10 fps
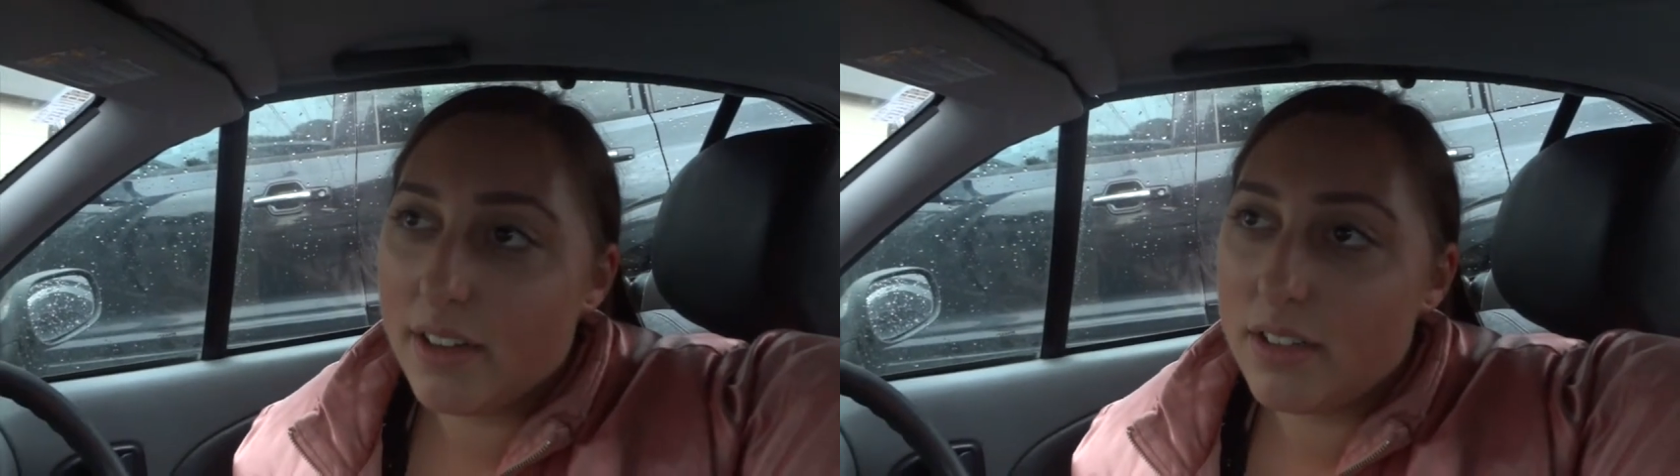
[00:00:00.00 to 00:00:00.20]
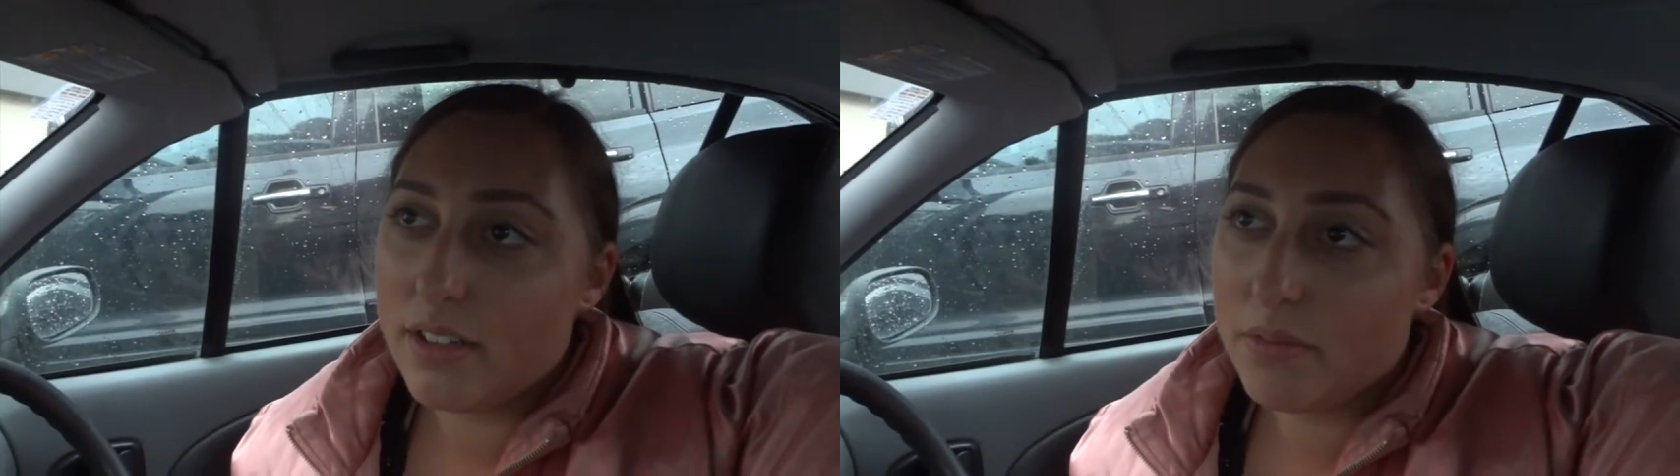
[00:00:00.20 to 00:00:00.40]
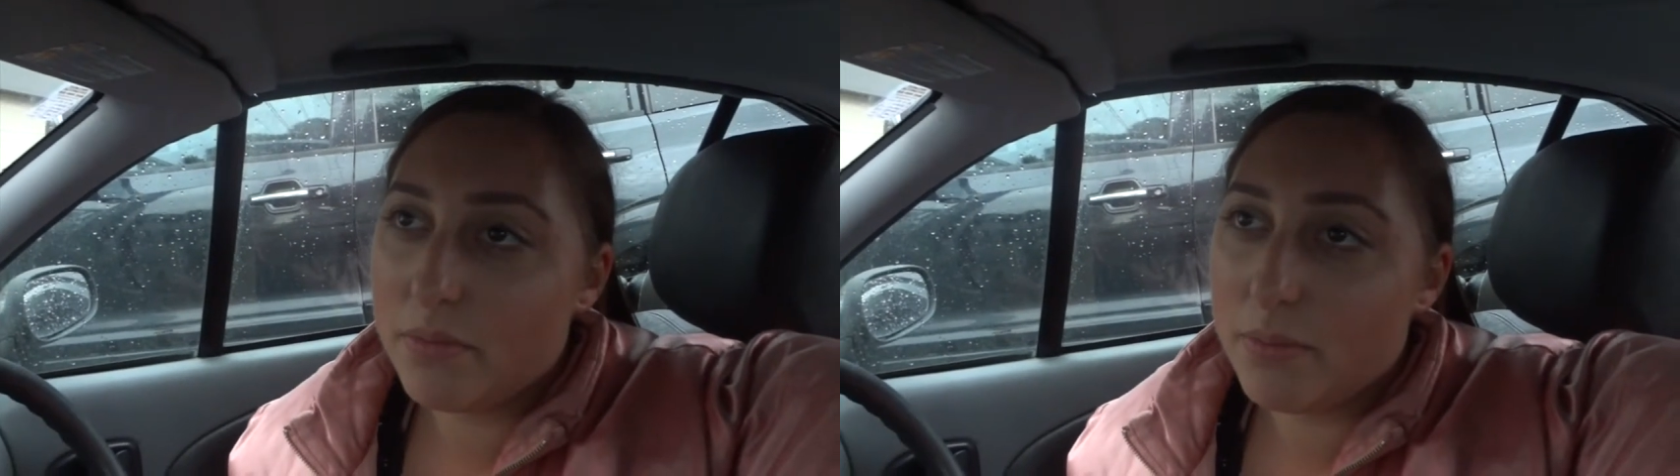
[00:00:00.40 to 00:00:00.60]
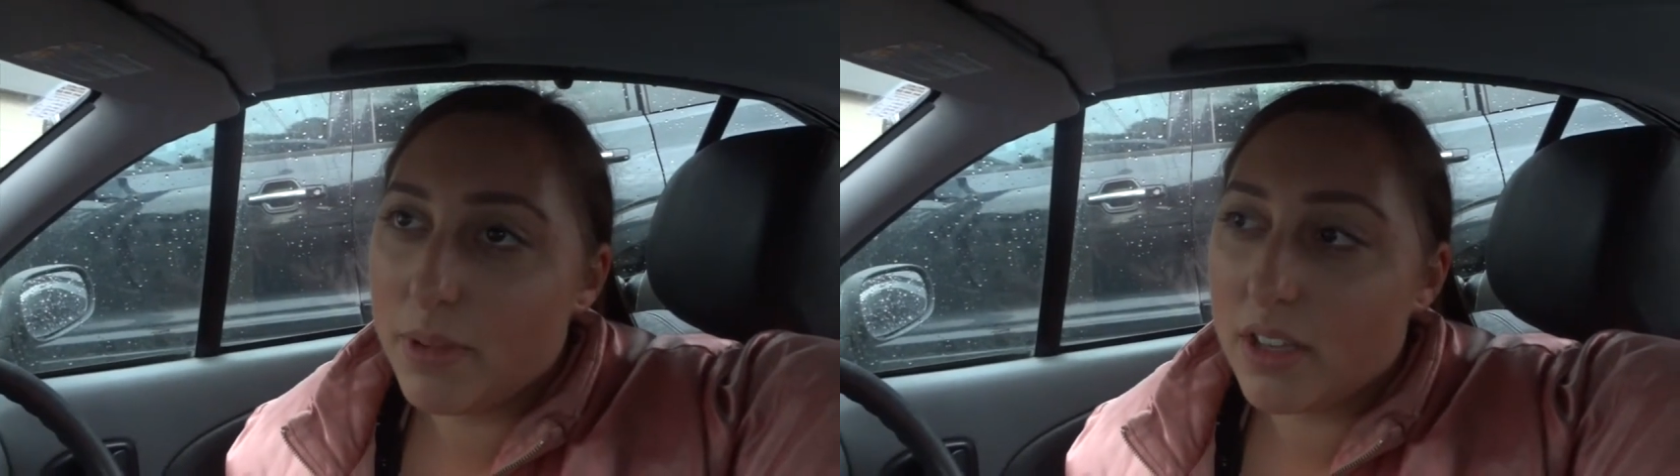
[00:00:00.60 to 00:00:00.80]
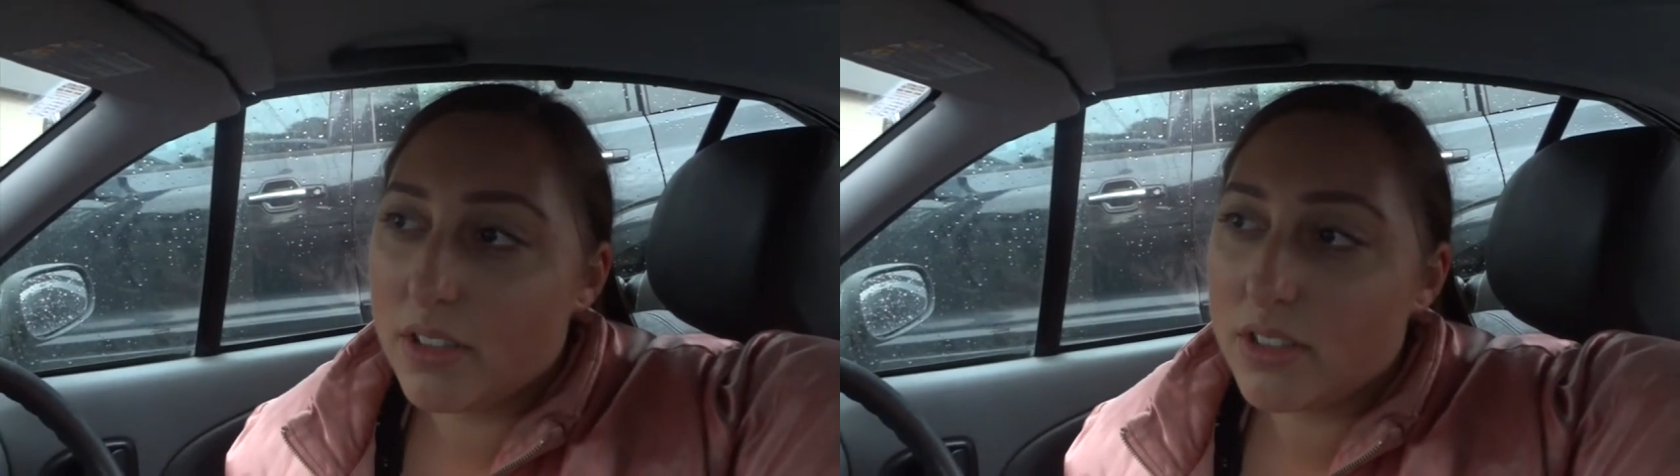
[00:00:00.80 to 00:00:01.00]
it
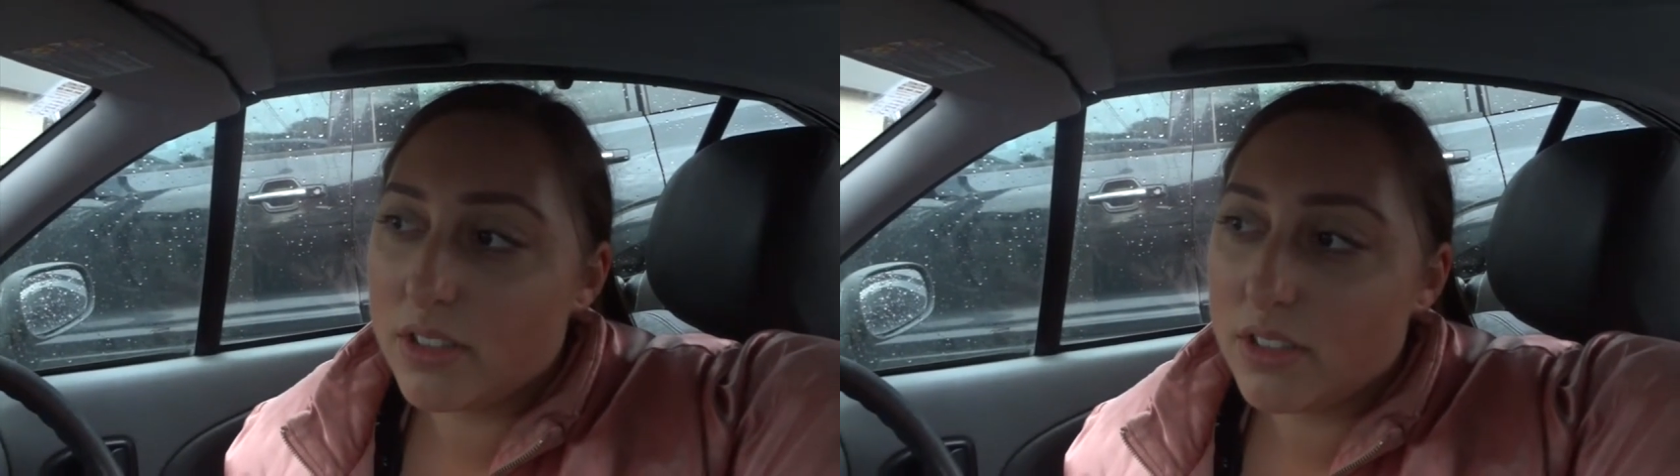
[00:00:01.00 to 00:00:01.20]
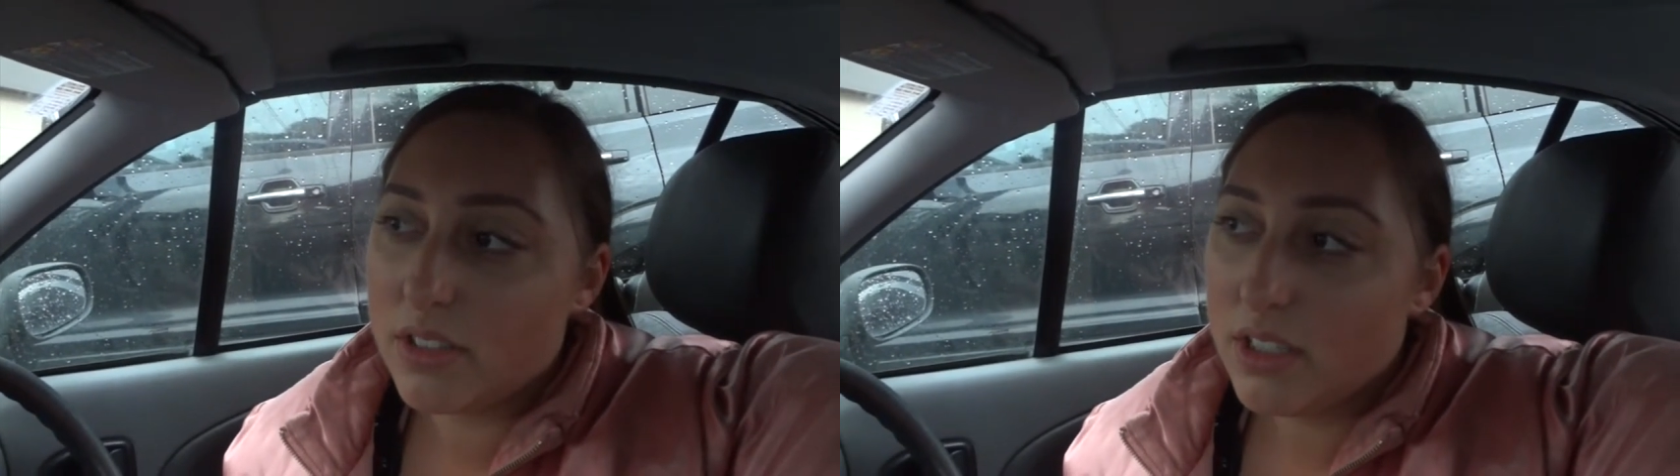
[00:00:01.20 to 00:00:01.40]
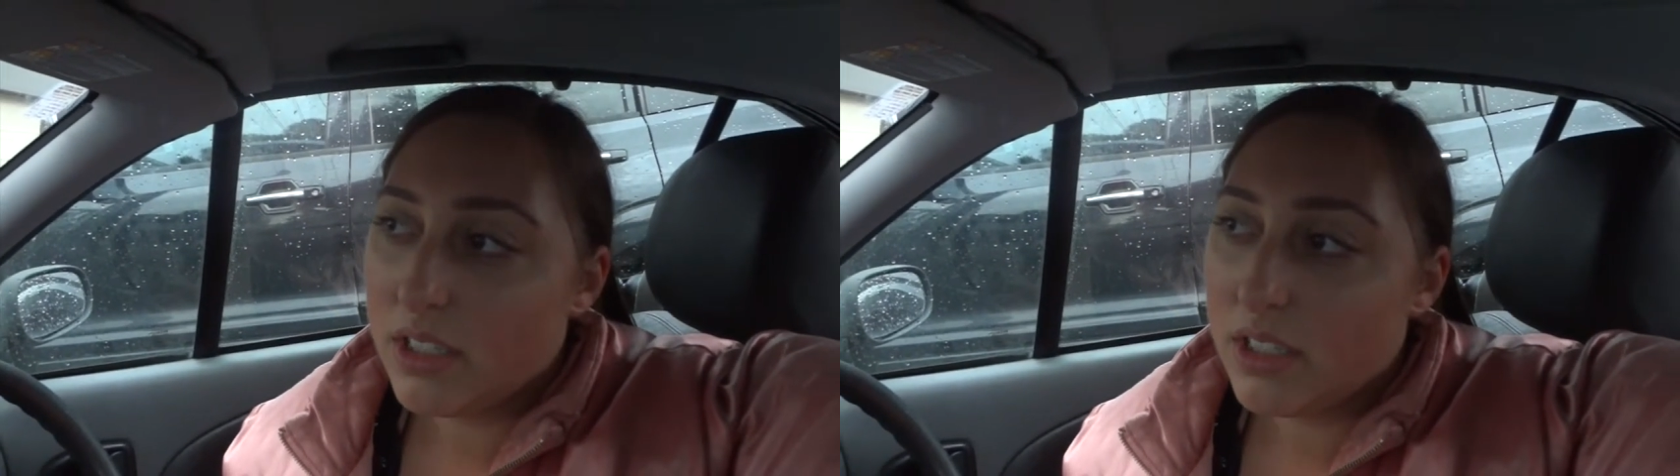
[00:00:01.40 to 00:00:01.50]
because,